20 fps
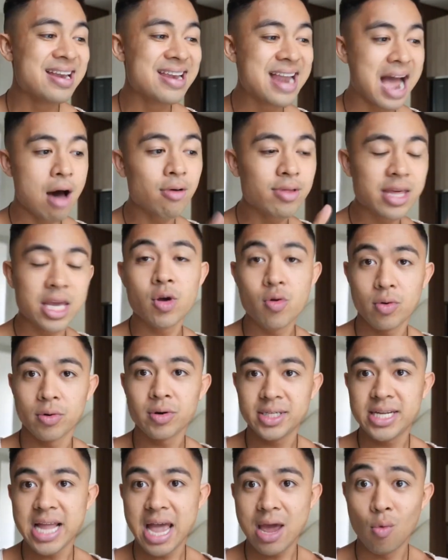Now that you
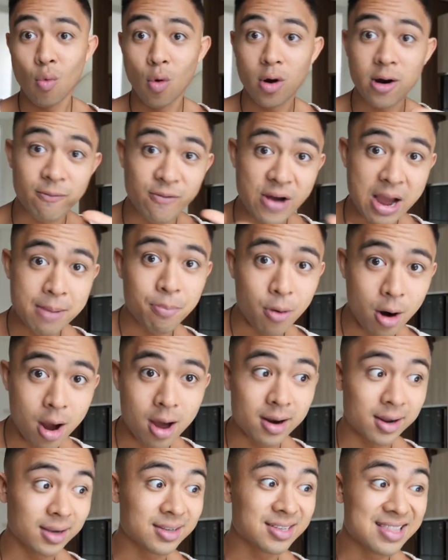understand where to find
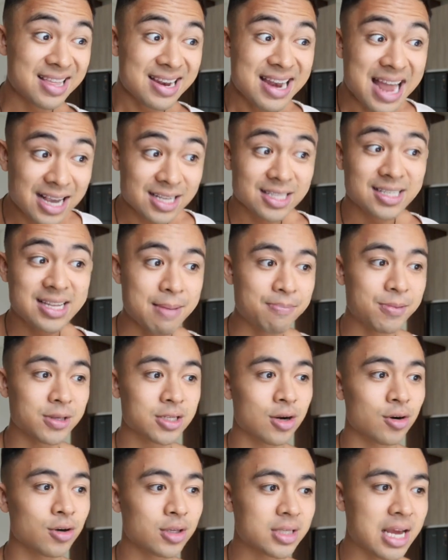products, the next step
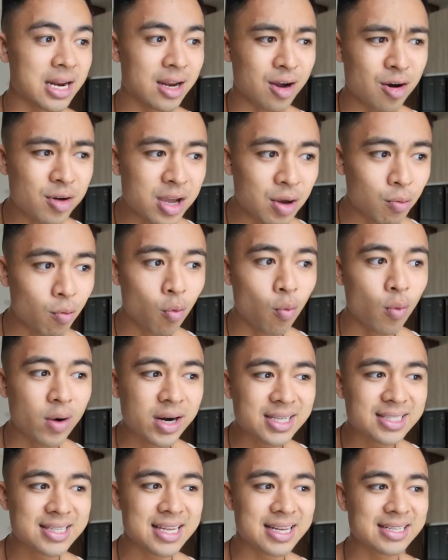is understanding, okay, well, what
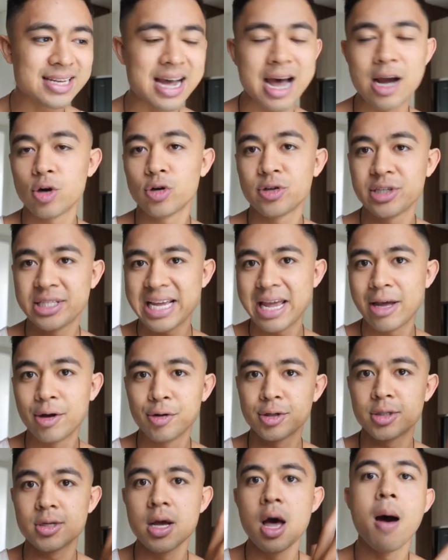is the entire
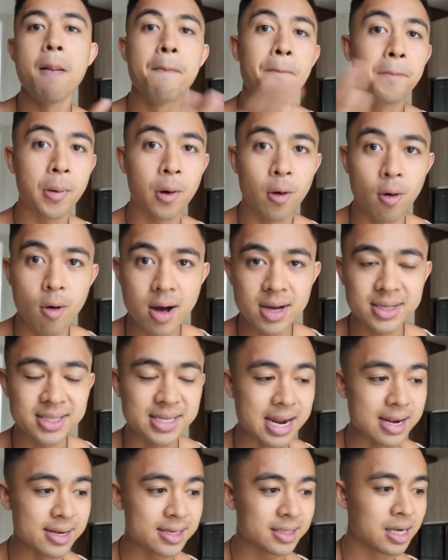sales
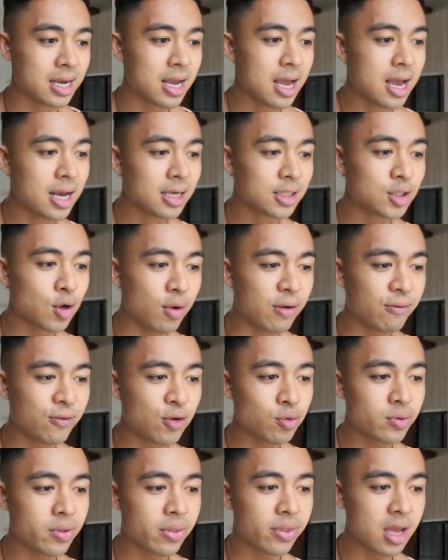process? So if
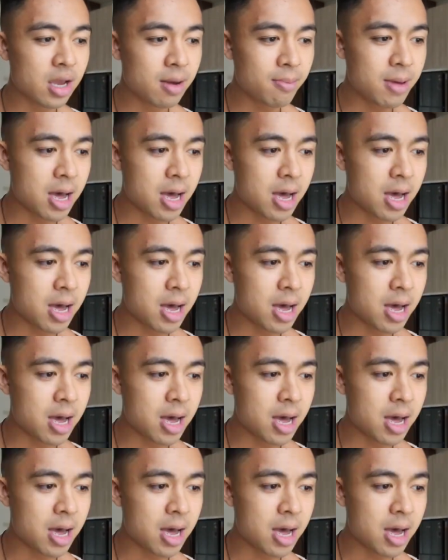you think